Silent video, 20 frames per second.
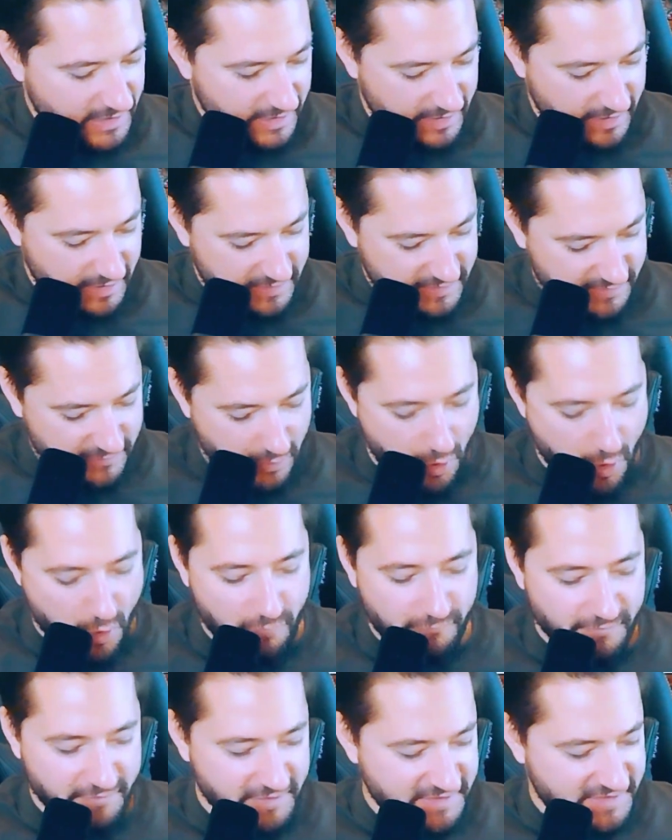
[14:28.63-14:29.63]
So
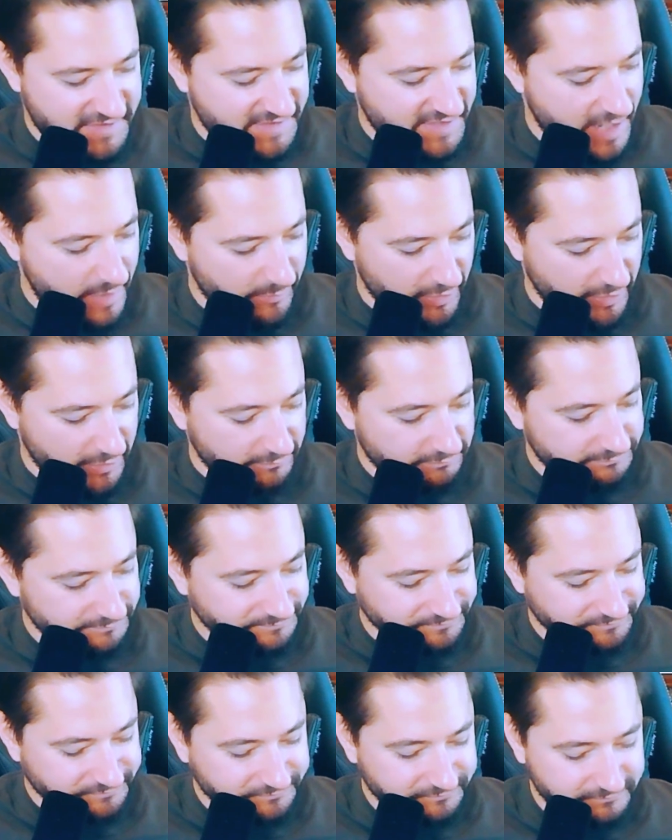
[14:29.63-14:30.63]
over the summer,
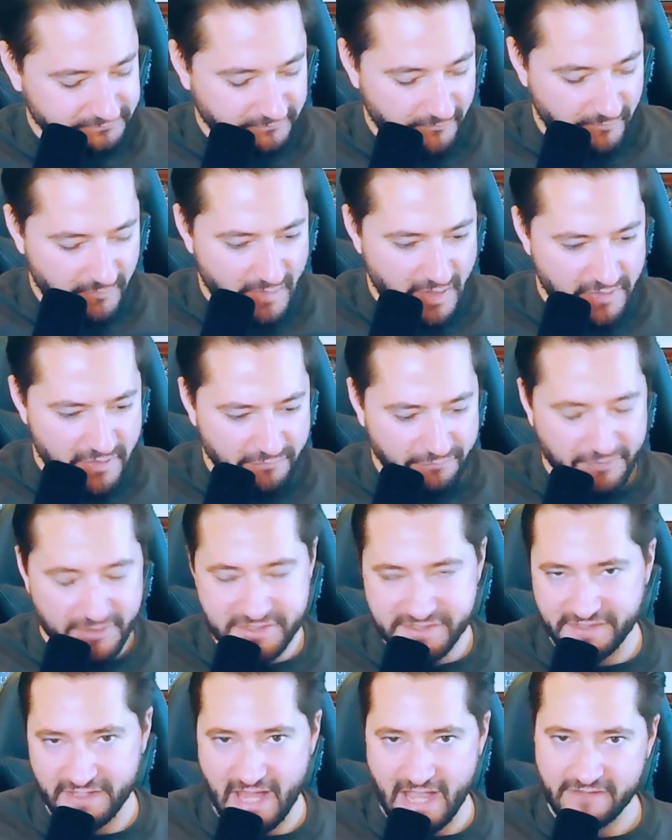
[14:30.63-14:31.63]
the
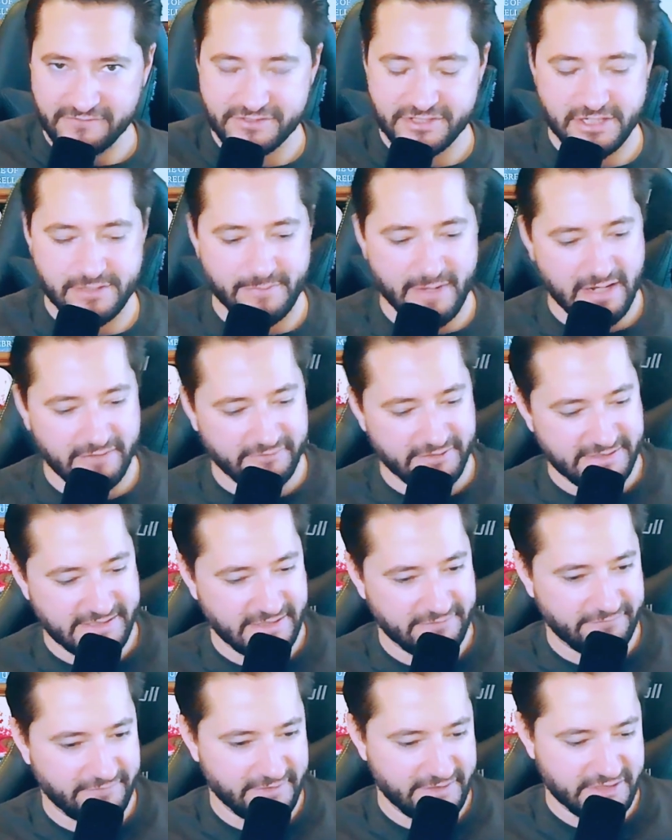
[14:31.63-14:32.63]
first live stream I ever
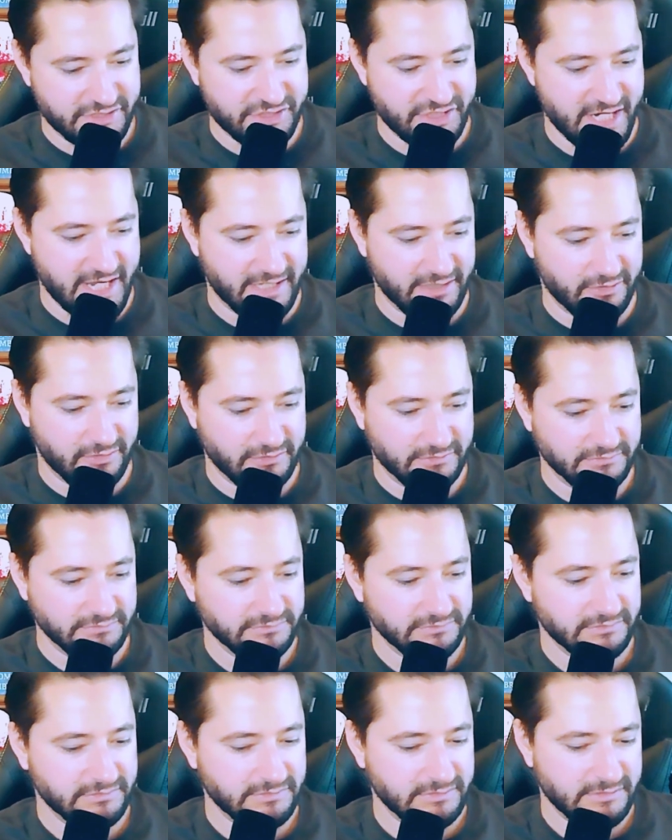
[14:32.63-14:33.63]
did for the channel,
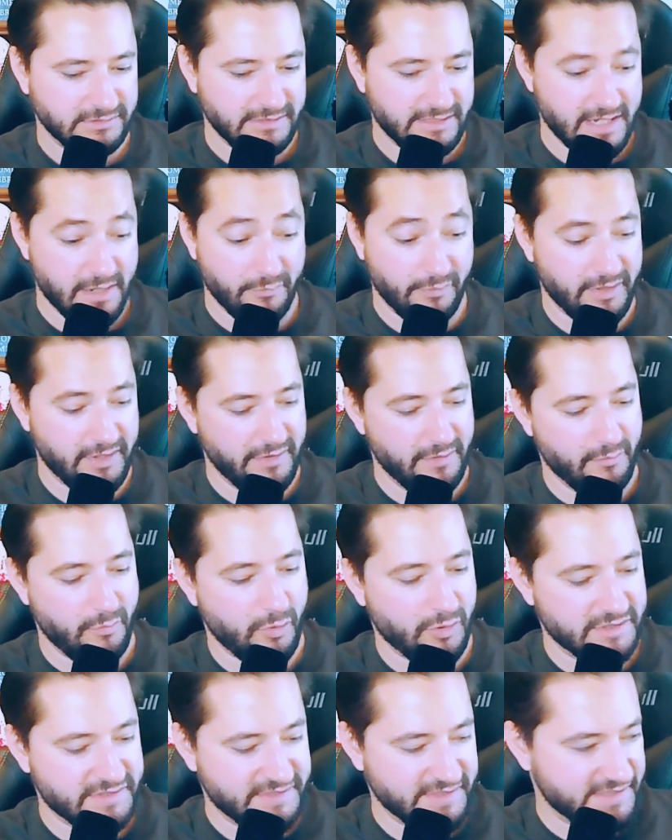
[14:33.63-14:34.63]
and one of the
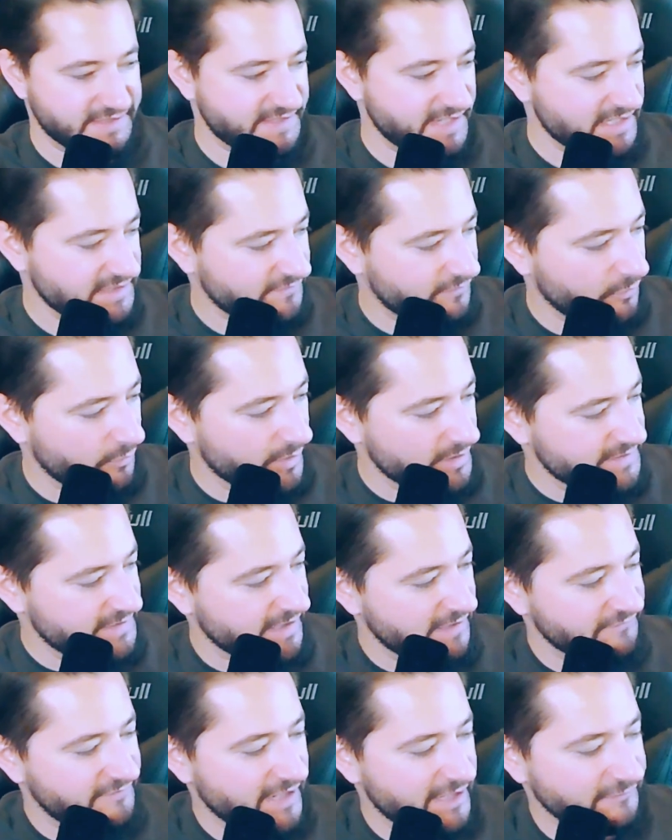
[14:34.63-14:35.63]
more successful ones
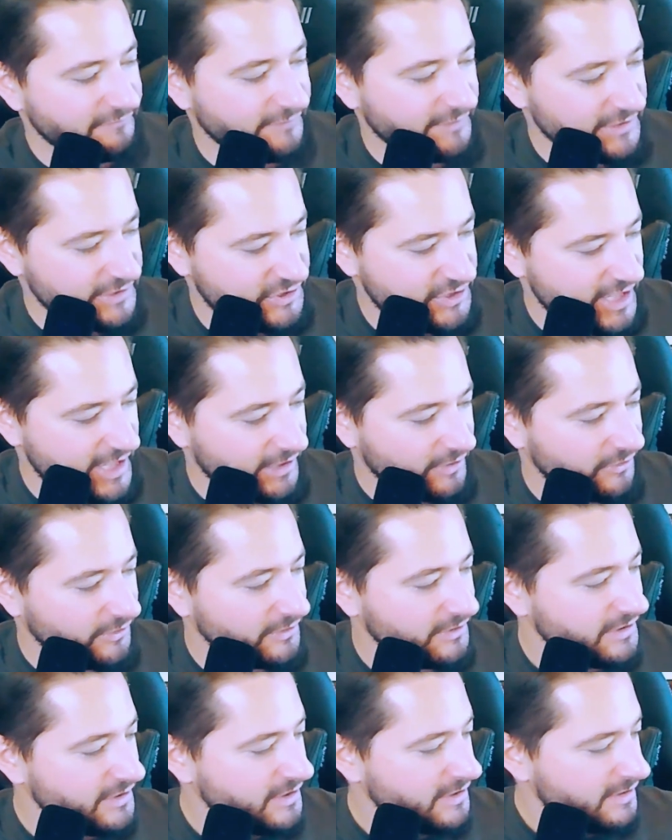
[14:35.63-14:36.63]
I've done for the channel,
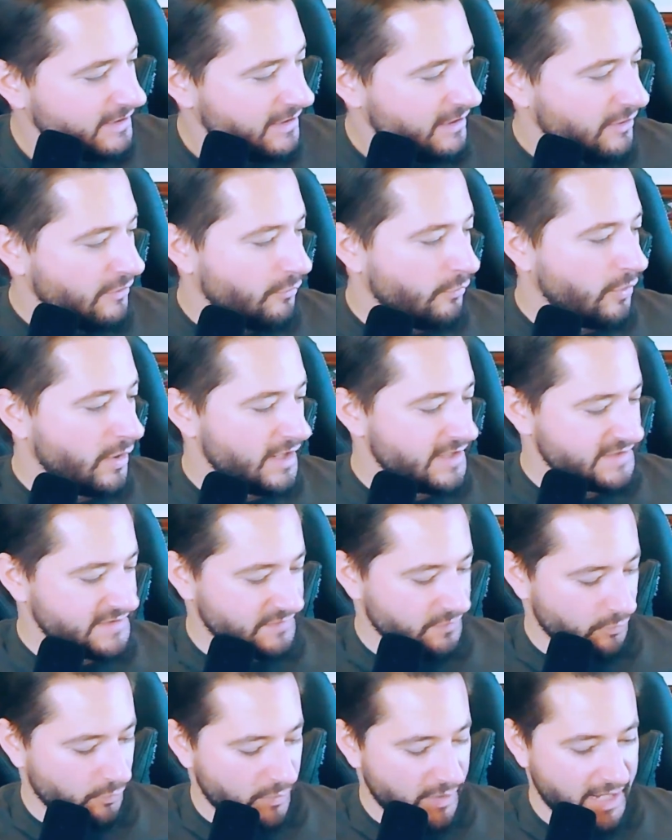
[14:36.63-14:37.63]
was
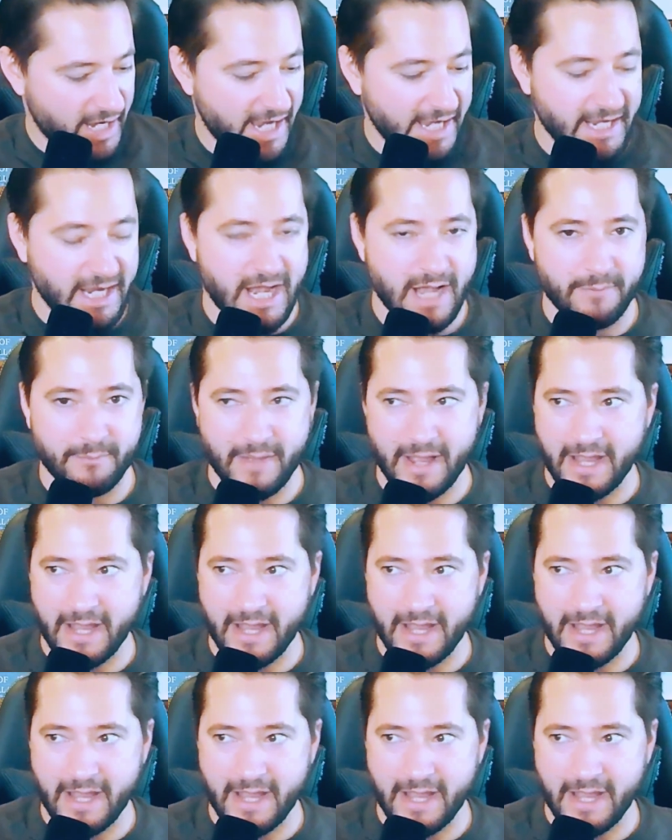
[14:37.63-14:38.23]
when I got my